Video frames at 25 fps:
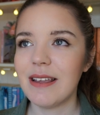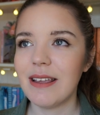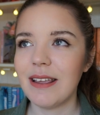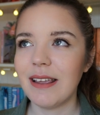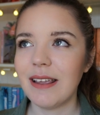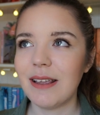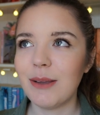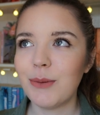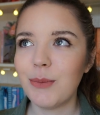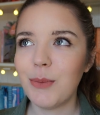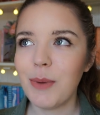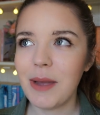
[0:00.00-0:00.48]

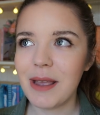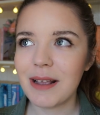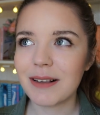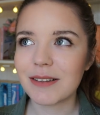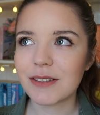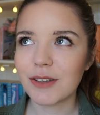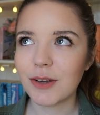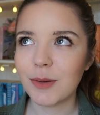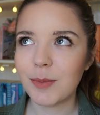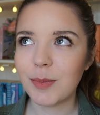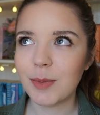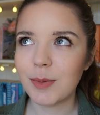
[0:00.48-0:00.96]
he
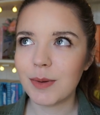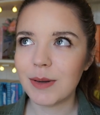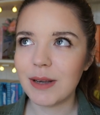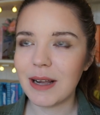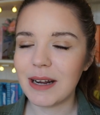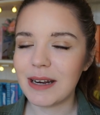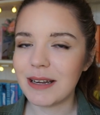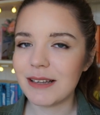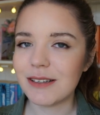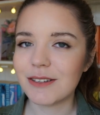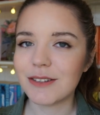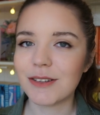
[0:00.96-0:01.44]
wakes up
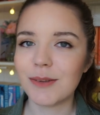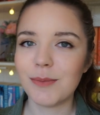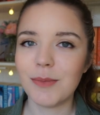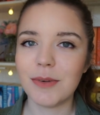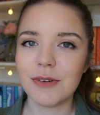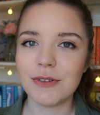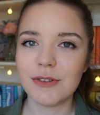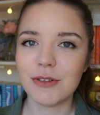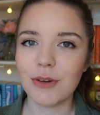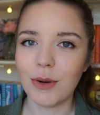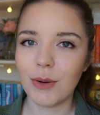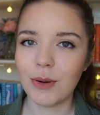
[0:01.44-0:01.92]
and he's
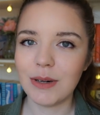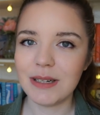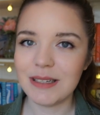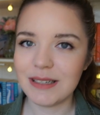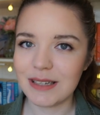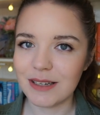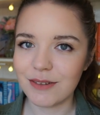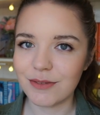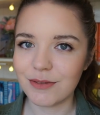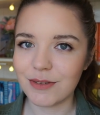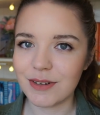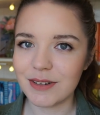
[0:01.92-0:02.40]
someone totally
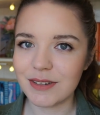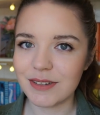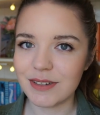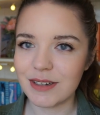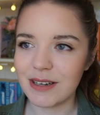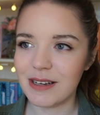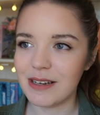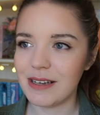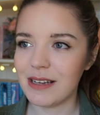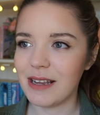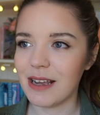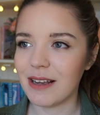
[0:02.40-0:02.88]
different,
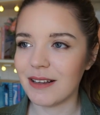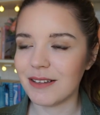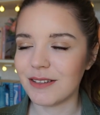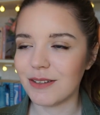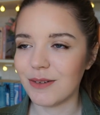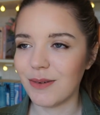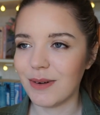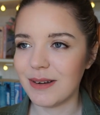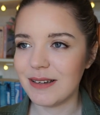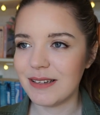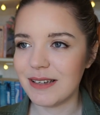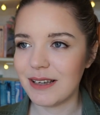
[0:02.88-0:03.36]
and he has
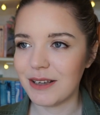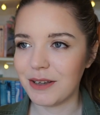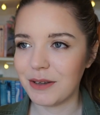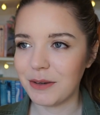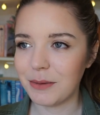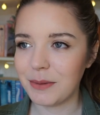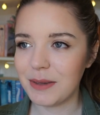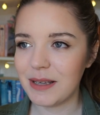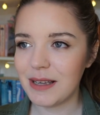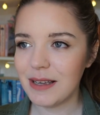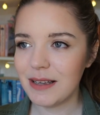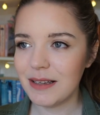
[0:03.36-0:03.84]
no idea
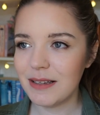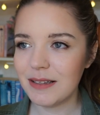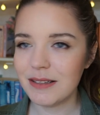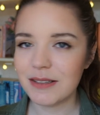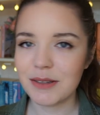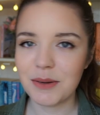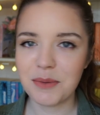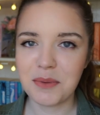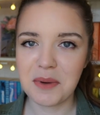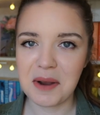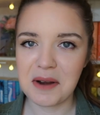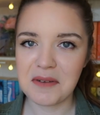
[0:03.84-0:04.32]
who he
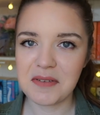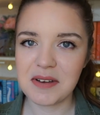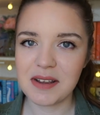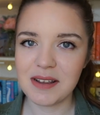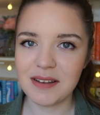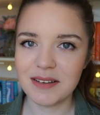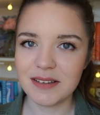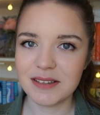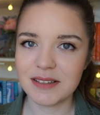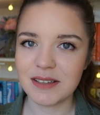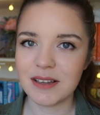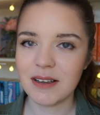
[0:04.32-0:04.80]
is, where he
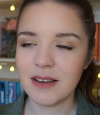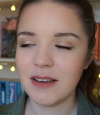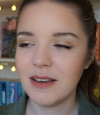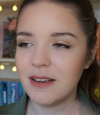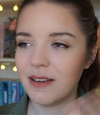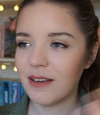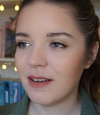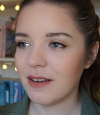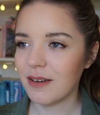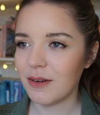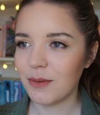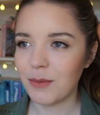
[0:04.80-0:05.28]
is,
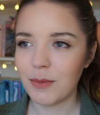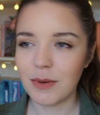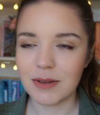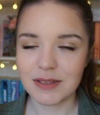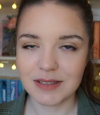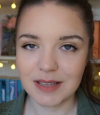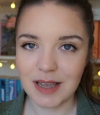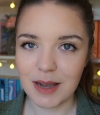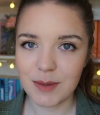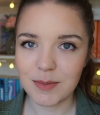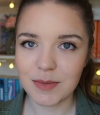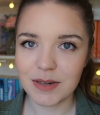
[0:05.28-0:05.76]

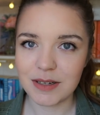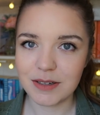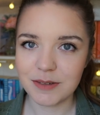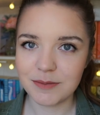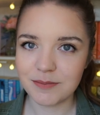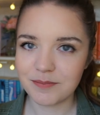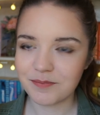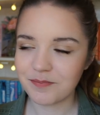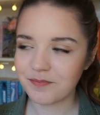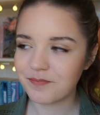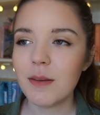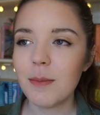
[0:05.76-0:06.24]
what's
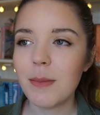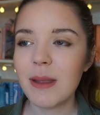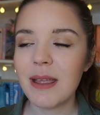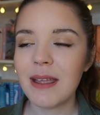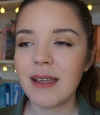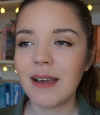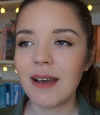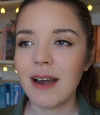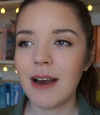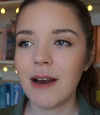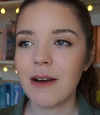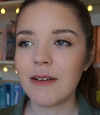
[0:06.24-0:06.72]
happening. The
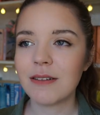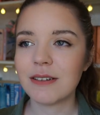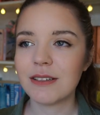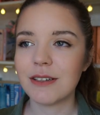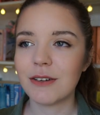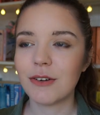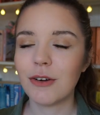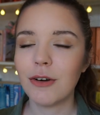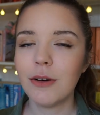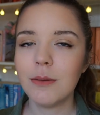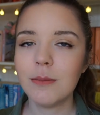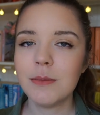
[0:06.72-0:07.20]
main
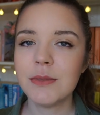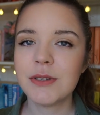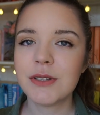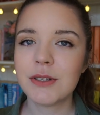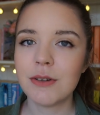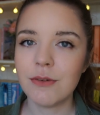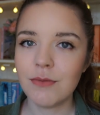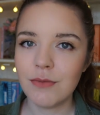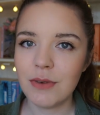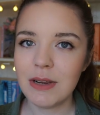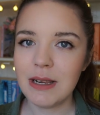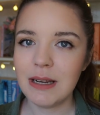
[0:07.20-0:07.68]
character comes
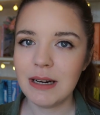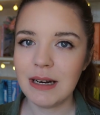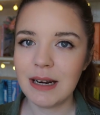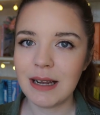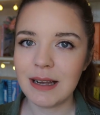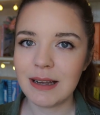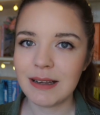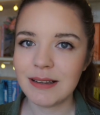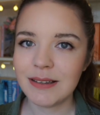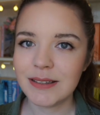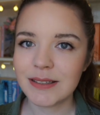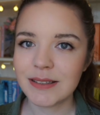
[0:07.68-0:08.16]
to
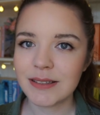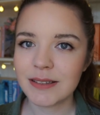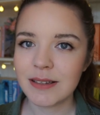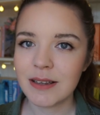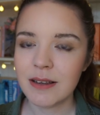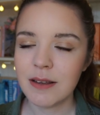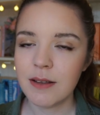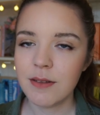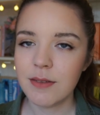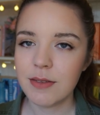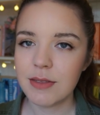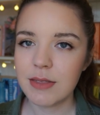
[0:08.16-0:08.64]
realise
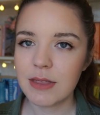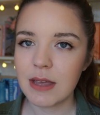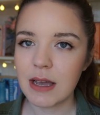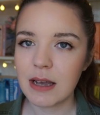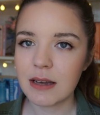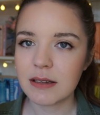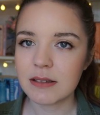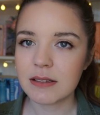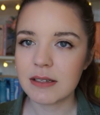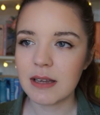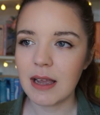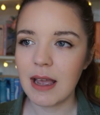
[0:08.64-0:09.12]

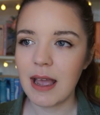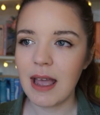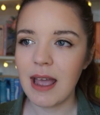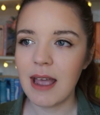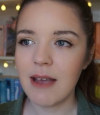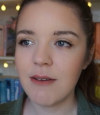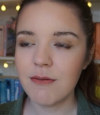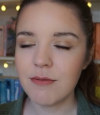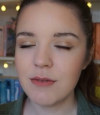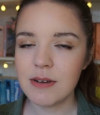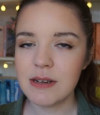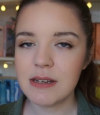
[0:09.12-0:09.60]
that
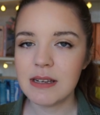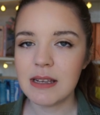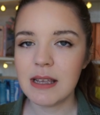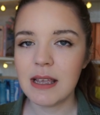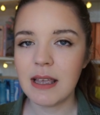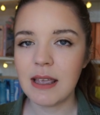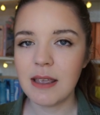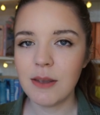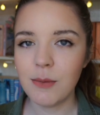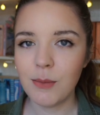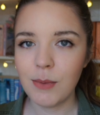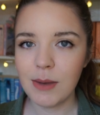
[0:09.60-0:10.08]
every day
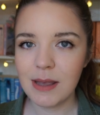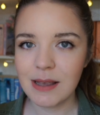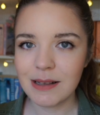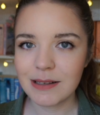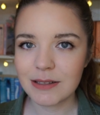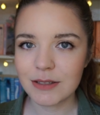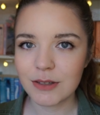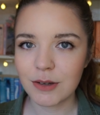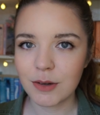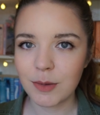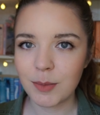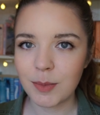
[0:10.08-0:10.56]
he
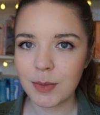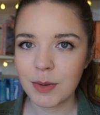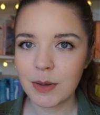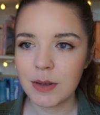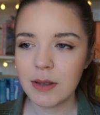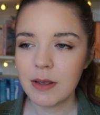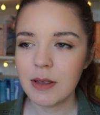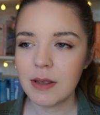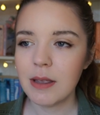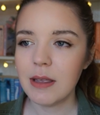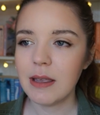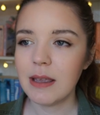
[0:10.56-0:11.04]
wakes up,
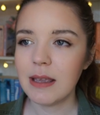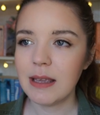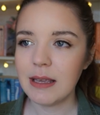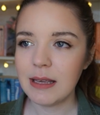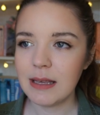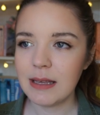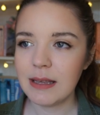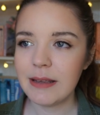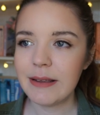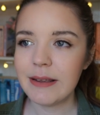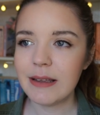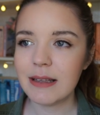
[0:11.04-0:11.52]

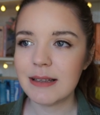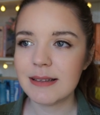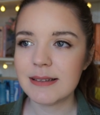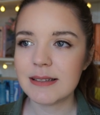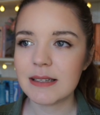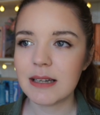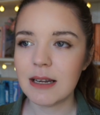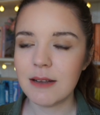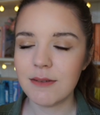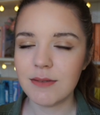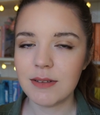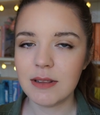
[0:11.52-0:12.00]
he
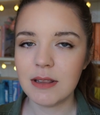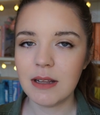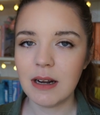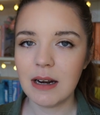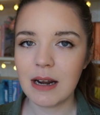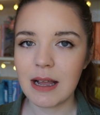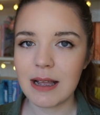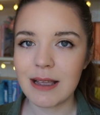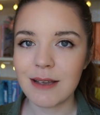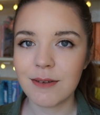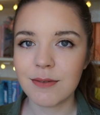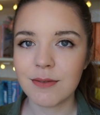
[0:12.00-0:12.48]
is living the
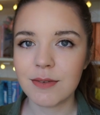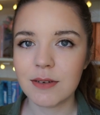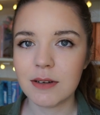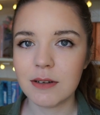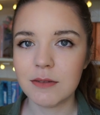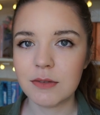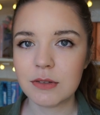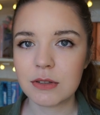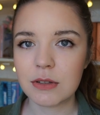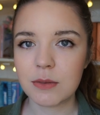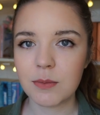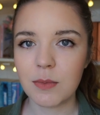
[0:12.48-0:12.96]
life
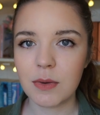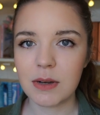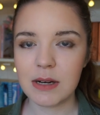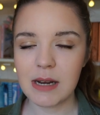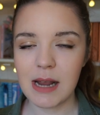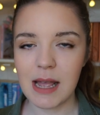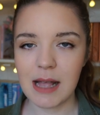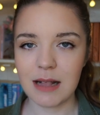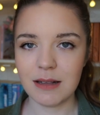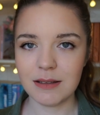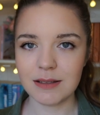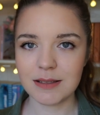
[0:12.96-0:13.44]
of someone
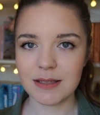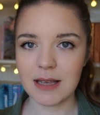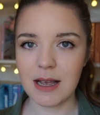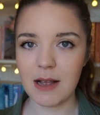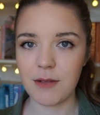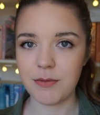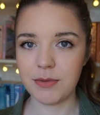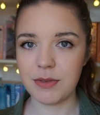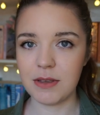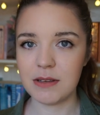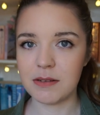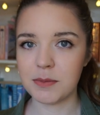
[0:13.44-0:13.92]
else
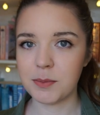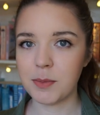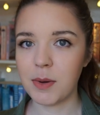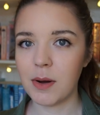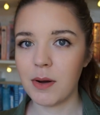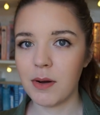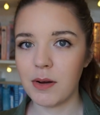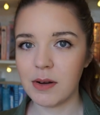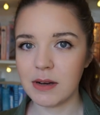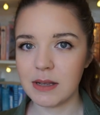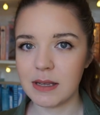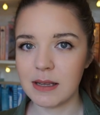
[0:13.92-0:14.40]
at this
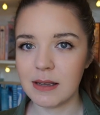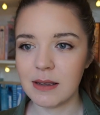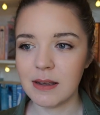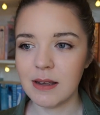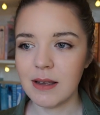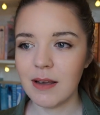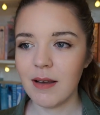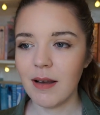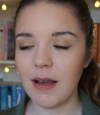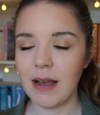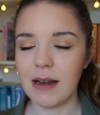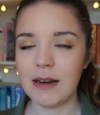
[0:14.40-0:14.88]
party,
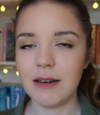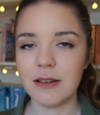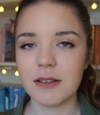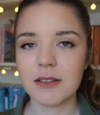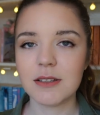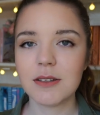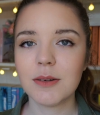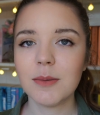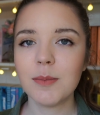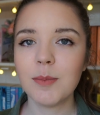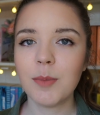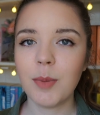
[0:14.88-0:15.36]
and at
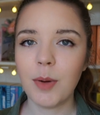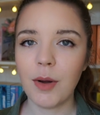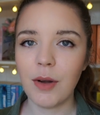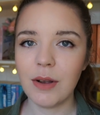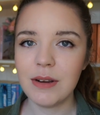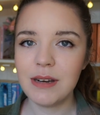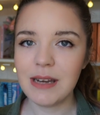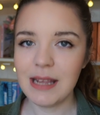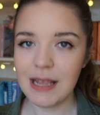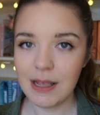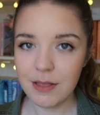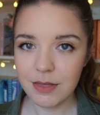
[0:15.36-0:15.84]
some
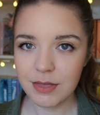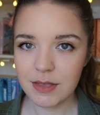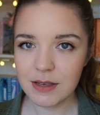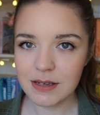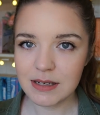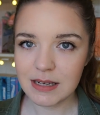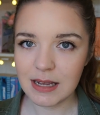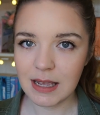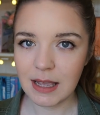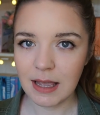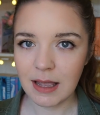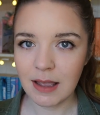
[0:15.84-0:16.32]
point in the
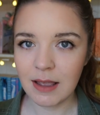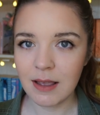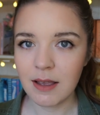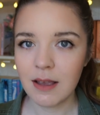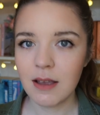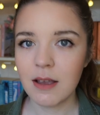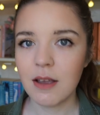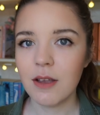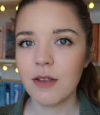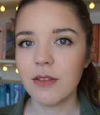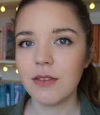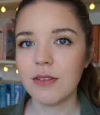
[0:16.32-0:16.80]
day,
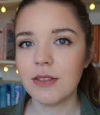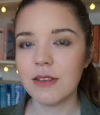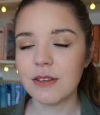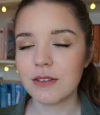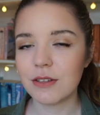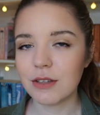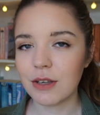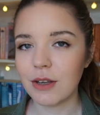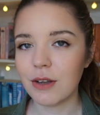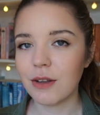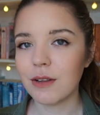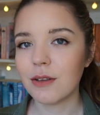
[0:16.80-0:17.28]

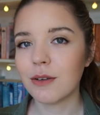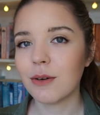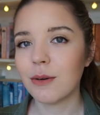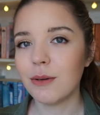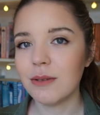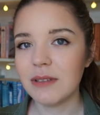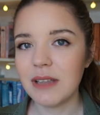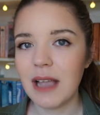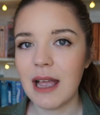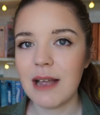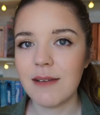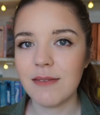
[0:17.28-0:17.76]
this girl
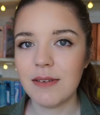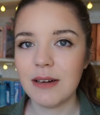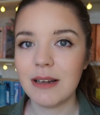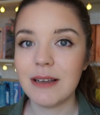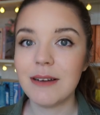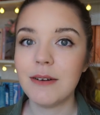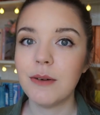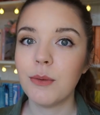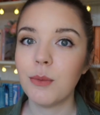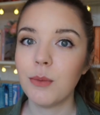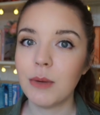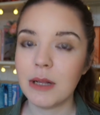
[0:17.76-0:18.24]
called
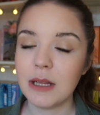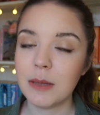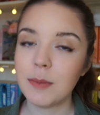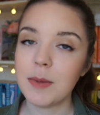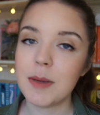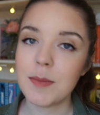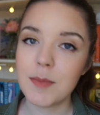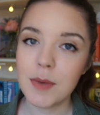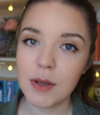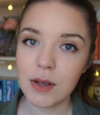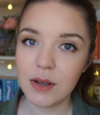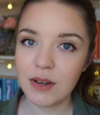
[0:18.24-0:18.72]
Evelyn will
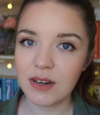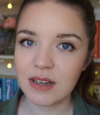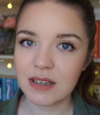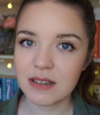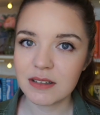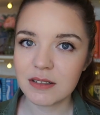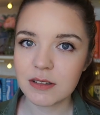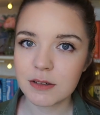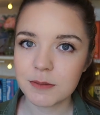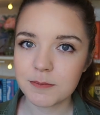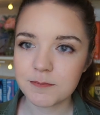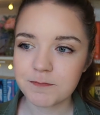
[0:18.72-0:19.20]
be
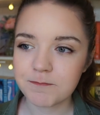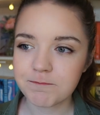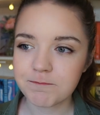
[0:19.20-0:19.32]
murdered.